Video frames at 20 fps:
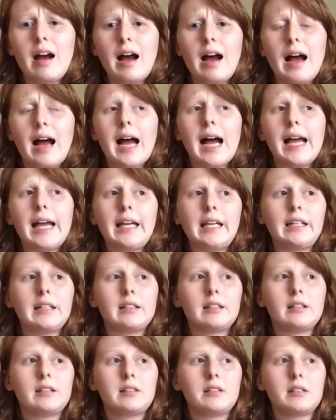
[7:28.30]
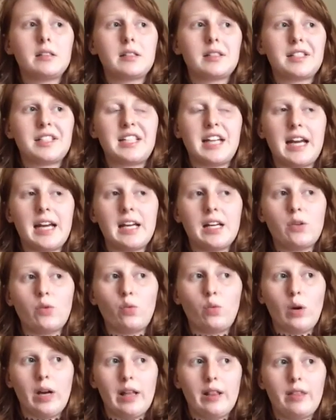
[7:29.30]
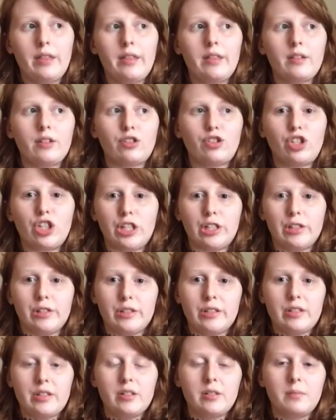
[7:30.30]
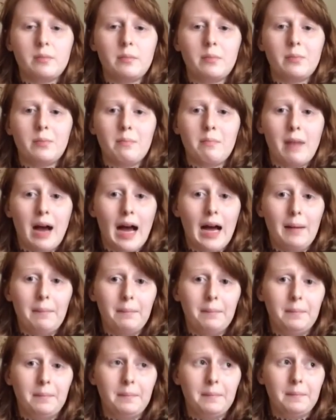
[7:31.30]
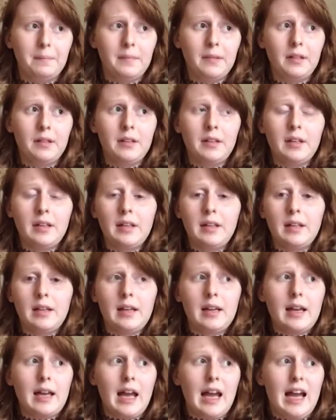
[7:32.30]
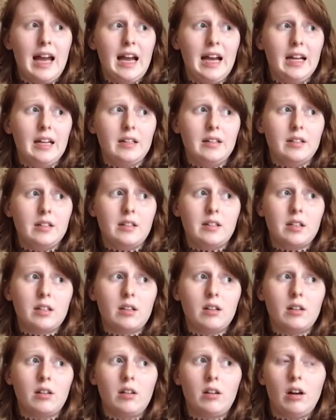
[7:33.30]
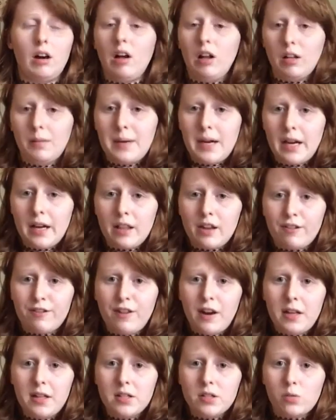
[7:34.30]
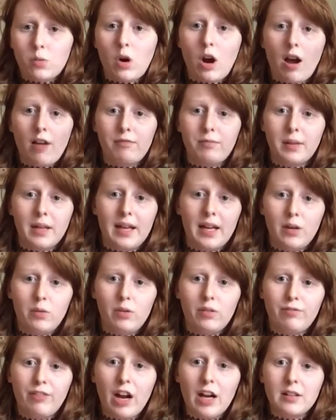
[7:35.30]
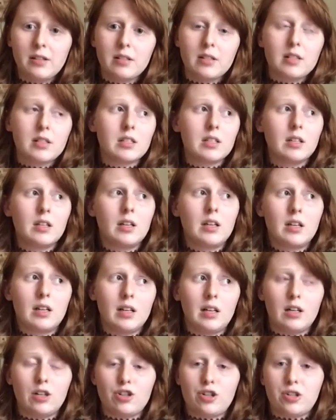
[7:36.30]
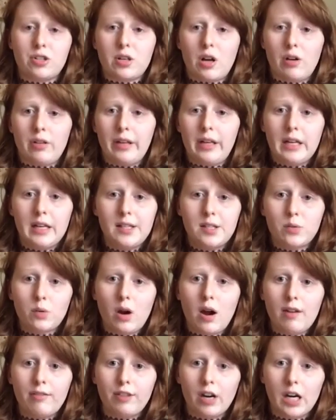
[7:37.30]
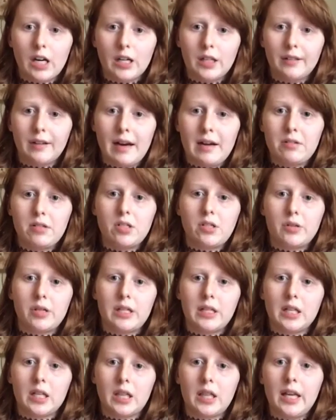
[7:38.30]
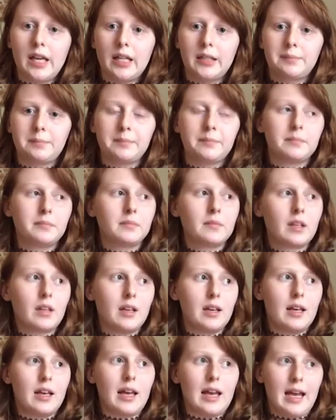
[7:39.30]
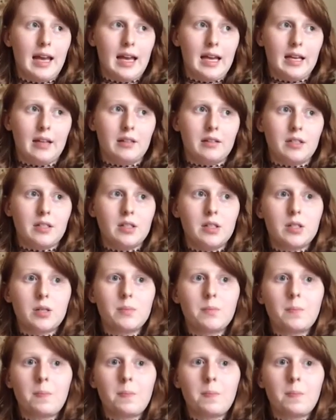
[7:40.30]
I stayed with Jill's mom. And all of my other friends were off playing with friends, and just all the kids were off running around doing their thing. And